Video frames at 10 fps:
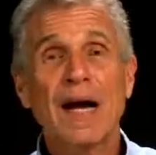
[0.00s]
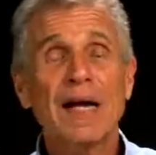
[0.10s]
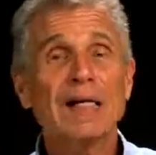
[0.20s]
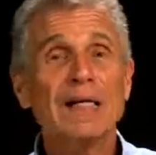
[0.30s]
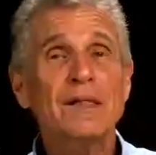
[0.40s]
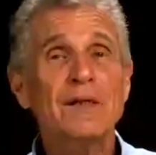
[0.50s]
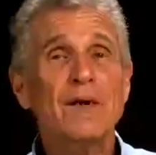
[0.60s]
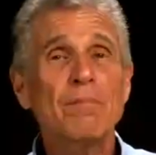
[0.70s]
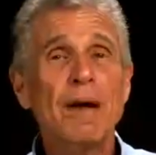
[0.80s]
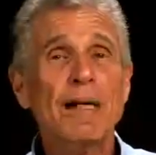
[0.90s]
I need to
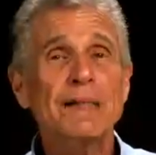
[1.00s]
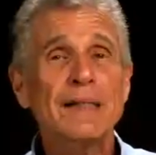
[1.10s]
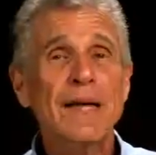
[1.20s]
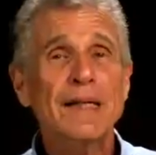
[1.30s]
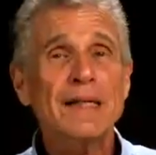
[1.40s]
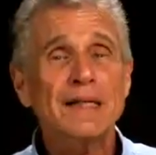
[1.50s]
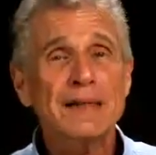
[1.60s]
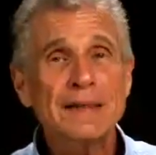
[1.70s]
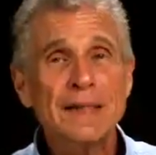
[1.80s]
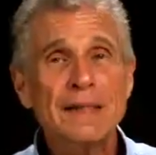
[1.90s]
go back to that
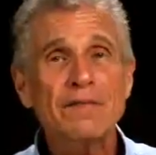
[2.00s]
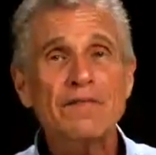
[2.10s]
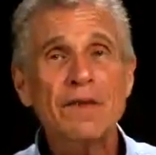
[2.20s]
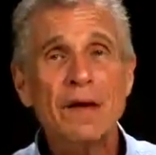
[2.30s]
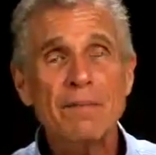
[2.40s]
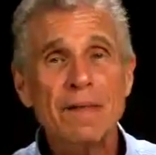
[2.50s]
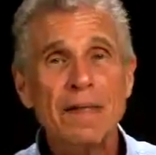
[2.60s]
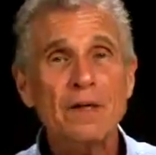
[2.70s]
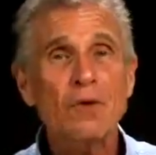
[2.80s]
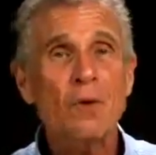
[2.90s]
innocent
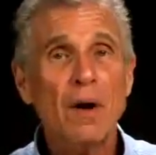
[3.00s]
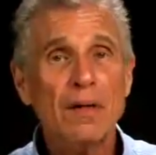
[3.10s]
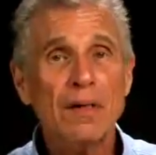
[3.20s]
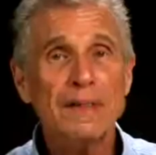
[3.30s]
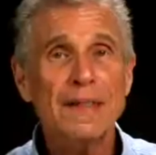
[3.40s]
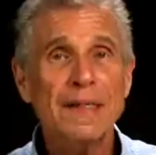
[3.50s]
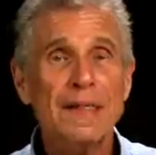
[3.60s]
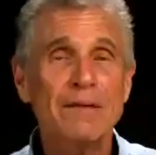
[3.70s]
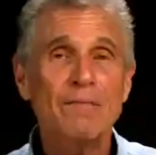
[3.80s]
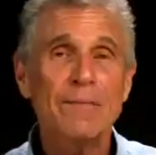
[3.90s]
feminine
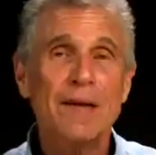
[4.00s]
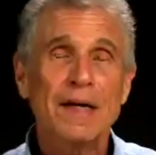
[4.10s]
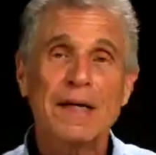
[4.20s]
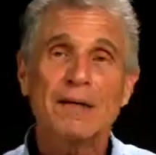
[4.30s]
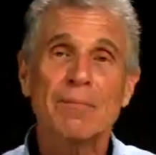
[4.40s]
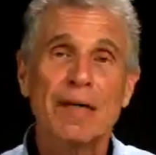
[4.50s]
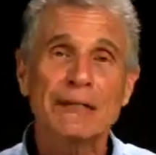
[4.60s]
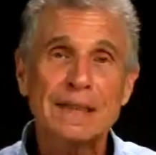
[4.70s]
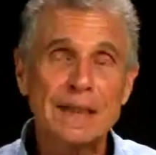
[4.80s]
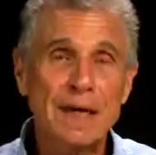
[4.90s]
quality in
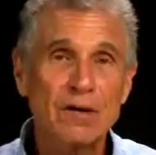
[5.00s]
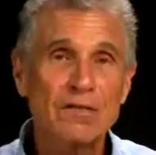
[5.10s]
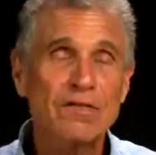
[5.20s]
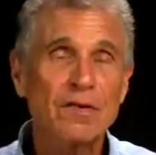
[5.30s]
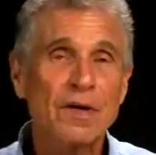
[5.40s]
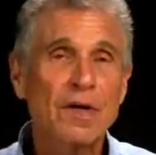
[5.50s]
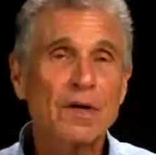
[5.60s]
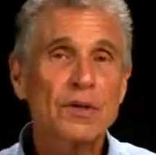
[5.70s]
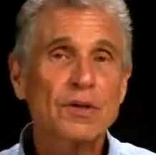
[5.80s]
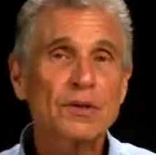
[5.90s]
myself
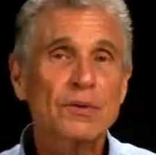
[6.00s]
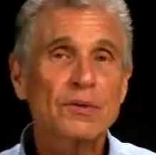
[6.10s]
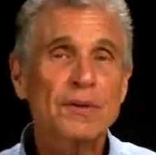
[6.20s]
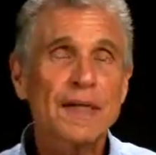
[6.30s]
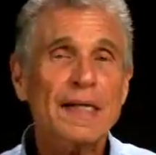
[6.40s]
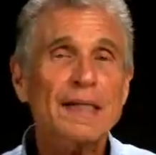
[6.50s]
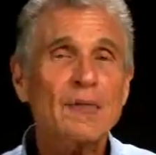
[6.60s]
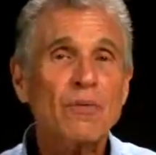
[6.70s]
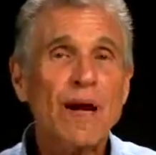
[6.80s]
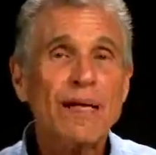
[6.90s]
to get
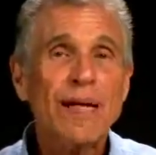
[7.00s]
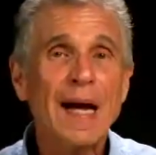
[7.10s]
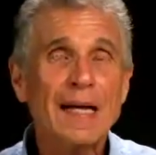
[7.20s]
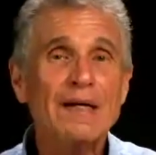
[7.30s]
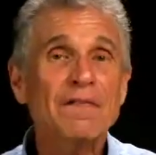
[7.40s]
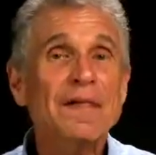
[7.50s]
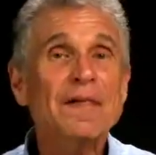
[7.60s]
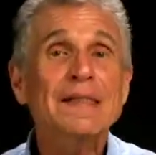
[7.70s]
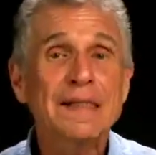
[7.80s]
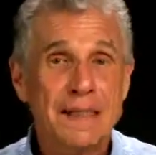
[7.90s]
the right kind of
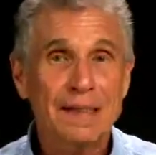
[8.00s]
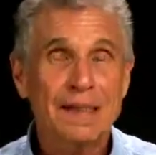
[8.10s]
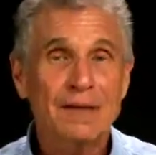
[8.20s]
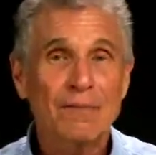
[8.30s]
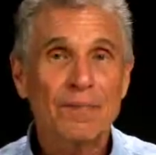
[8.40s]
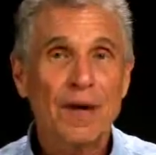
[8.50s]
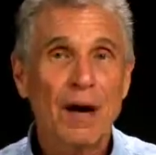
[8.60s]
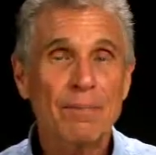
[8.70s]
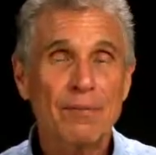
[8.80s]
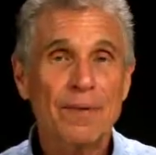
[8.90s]
instinct
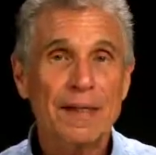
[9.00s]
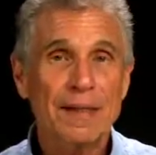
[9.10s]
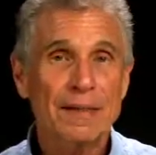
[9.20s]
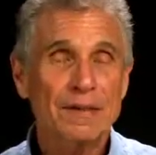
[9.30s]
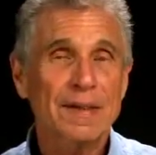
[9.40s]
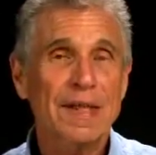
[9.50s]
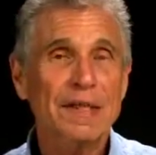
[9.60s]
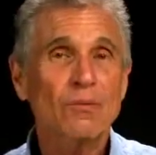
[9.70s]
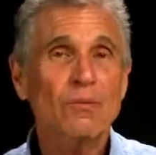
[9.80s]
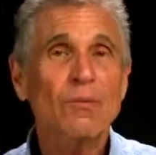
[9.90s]
operating, to
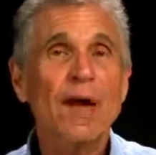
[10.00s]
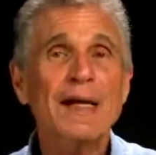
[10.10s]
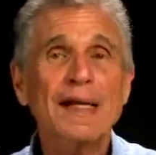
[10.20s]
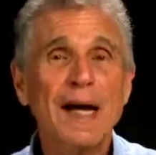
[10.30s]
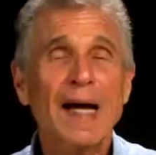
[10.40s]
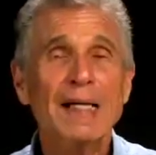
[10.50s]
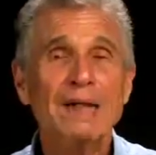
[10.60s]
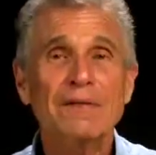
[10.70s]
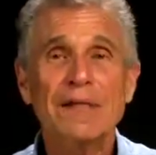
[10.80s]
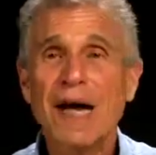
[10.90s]
get the right kind
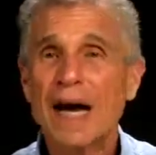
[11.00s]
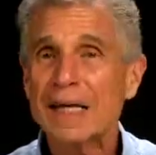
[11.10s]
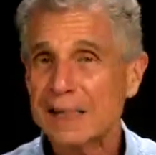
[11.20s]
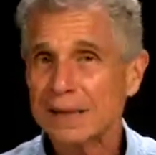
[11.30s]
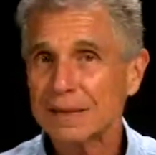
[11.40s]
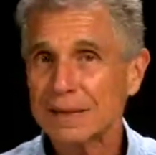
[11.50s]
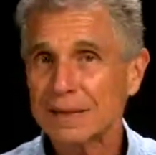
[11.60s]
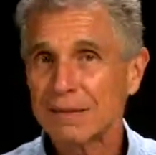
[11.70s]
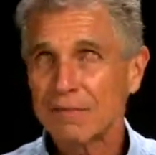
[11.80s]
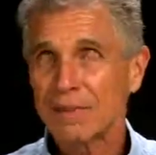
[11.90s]
of guidance,